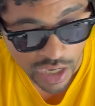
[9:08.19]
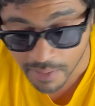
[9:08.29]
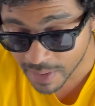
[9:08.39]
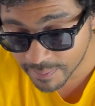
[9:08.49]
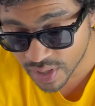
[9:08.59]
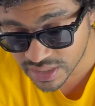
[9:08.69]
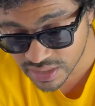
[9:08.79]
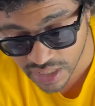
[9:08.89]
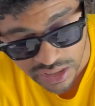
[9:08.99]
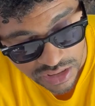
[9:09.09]
My
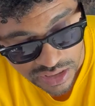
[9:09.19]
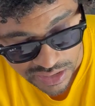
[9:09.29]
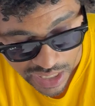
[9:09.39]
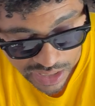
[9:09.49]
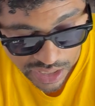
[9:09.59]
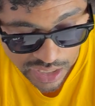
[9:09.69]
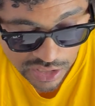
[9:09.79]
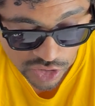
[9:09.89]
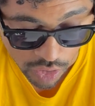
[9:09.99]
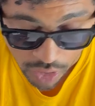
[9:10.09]
presentation is dedicated
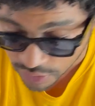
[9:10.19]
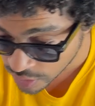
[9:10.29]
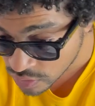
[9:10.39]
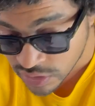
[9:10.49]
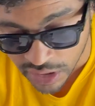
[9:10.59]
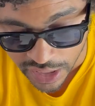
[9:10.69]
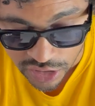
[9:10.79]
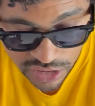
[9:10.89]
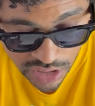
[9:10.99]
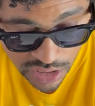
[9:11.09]
to all those in inner
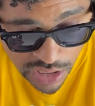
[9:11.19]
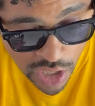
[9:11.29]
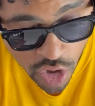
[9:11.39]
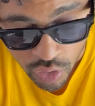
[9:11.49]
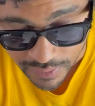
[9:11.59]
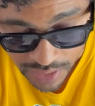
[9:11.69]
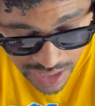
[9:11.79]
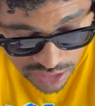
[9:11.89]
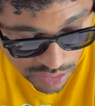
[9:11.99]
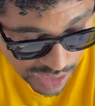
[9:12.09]
city who have
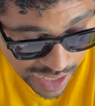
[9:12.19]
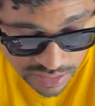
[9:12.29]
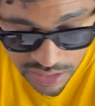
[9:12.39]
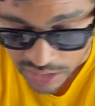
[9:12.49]
lost their lives to